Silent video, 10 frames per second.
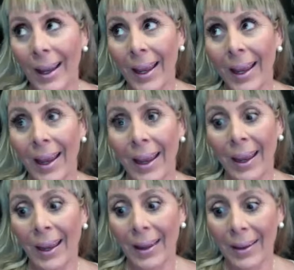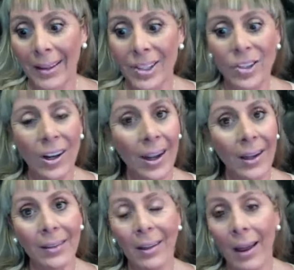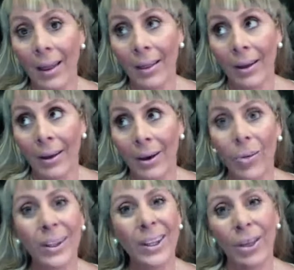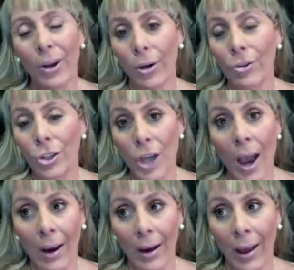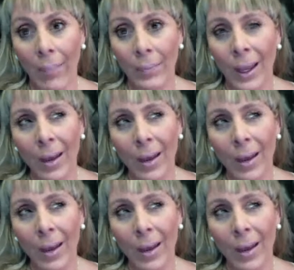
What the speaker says: is related with the throat chakra,